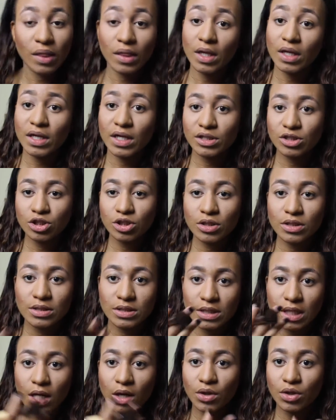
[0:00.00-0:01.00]
And as you can
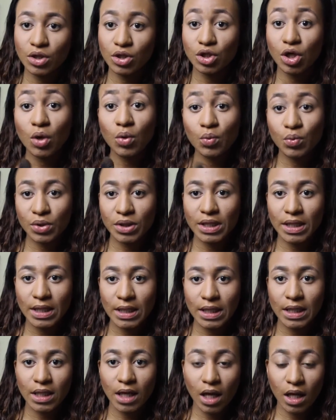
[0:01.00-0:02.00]
tell, you don't really
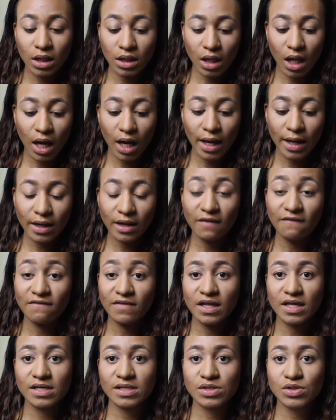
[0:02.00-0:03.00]
need a lot of
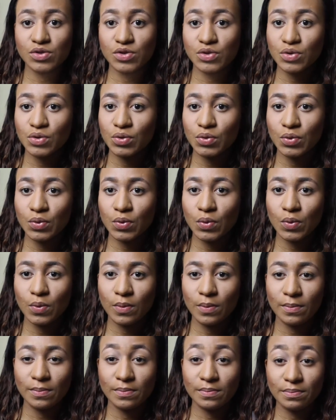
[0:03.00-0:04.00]
this to
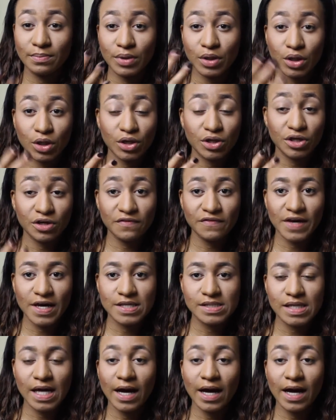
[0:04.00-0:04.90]
put on your face.